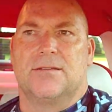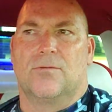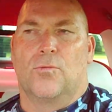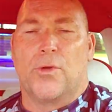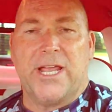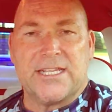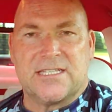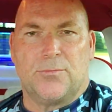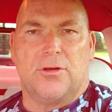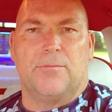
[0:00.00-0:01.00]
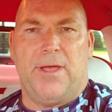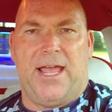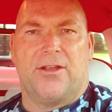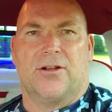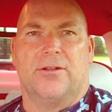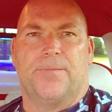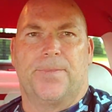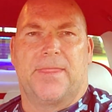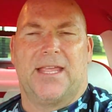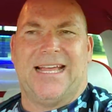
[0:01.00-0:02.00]
reasonable manner,
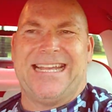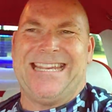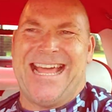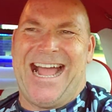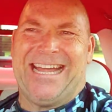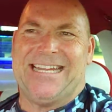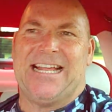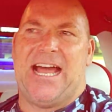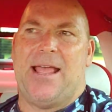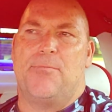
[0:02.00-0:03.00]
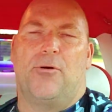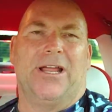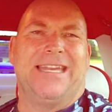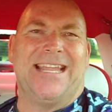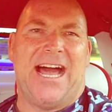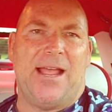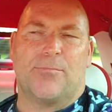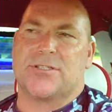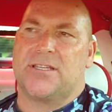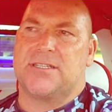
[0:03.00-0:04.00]
99.9%
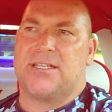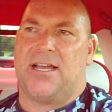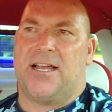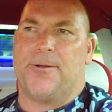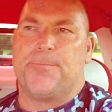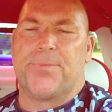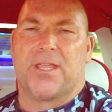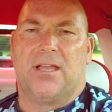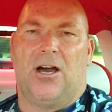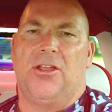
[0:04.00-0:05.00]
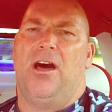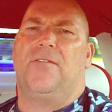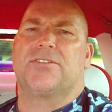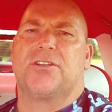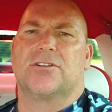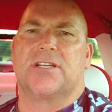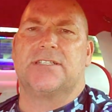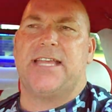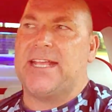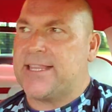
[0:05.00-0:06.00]
of the time, an officer is going
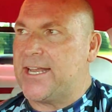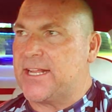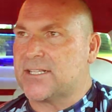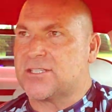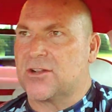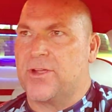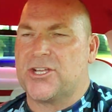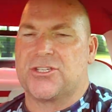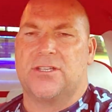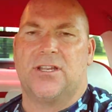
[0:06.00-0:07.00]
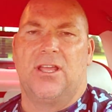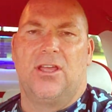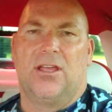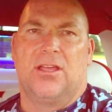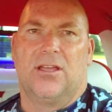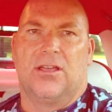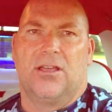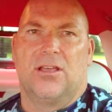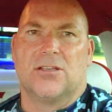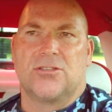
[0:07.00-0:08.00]
to take that into consideration
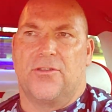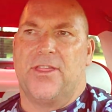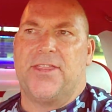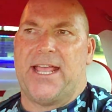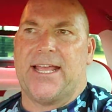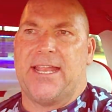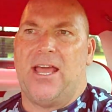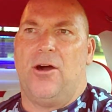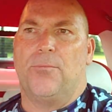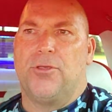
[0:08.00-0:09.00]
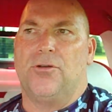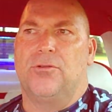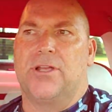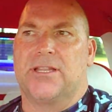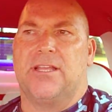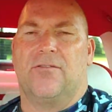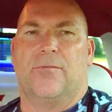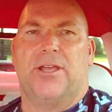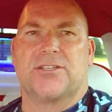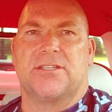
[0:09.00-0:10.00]
so that they can help you get the
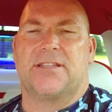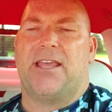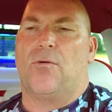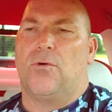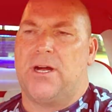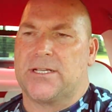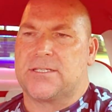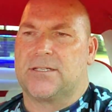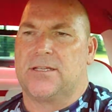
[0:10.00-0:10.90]
information that they want.